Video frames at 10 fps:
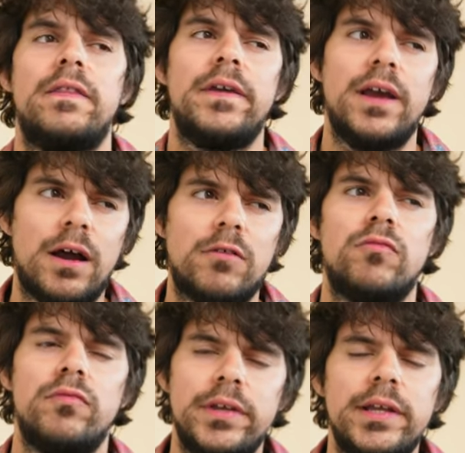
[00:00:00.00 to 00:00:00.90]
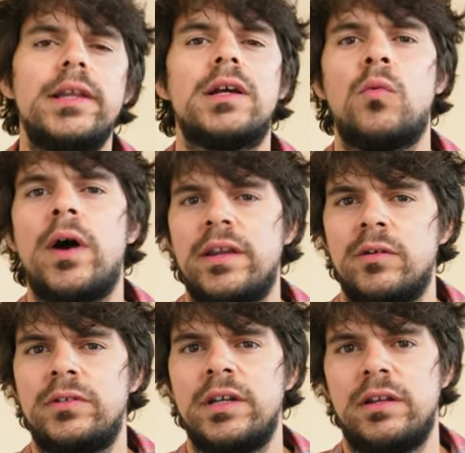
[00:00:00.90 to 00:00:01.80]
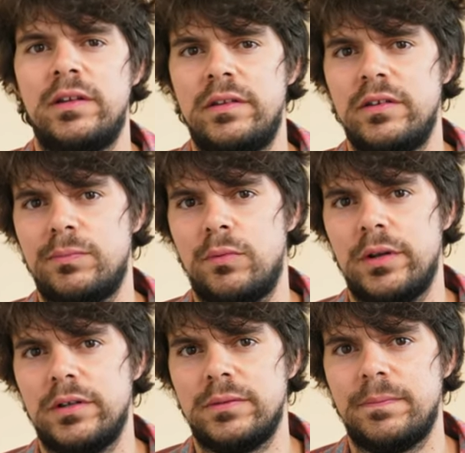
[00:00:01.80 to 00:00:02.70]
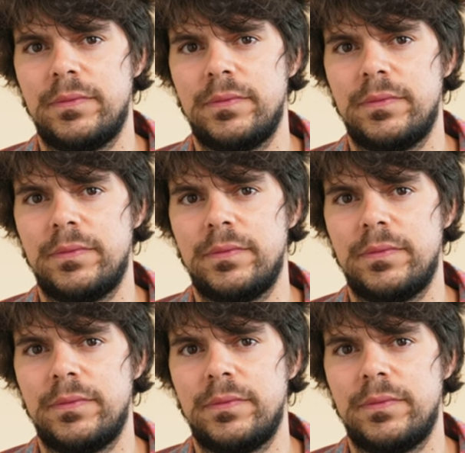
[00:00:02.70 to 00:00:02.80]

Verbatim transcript: they are really quite outdated at this point,